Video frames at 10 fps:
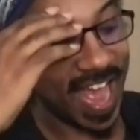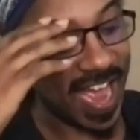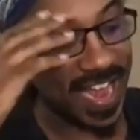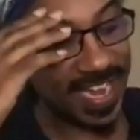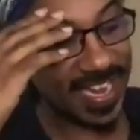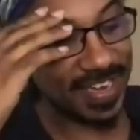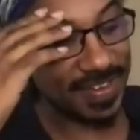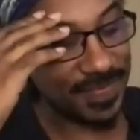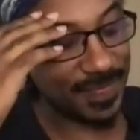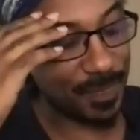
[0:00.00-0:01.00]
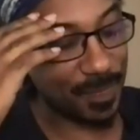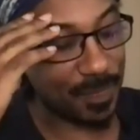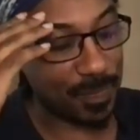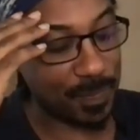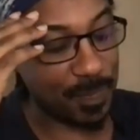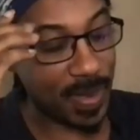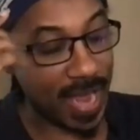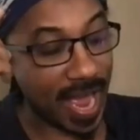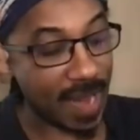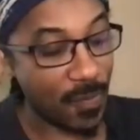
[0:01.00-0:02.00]
I've
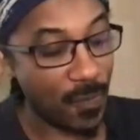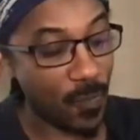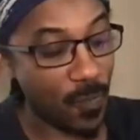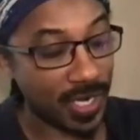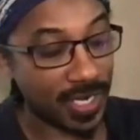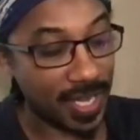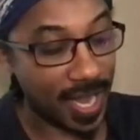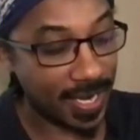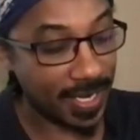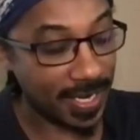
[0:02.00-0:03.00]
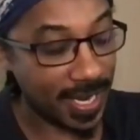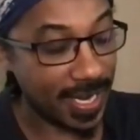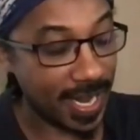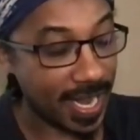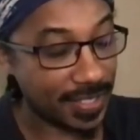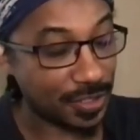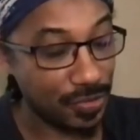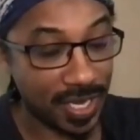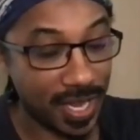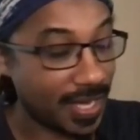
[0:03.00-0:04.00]
got one client and I got
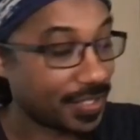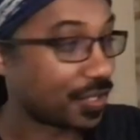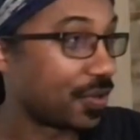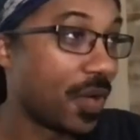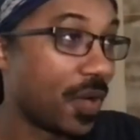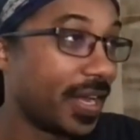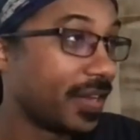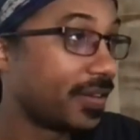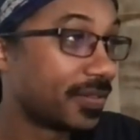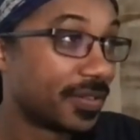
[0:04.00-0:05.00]
two clients on the way.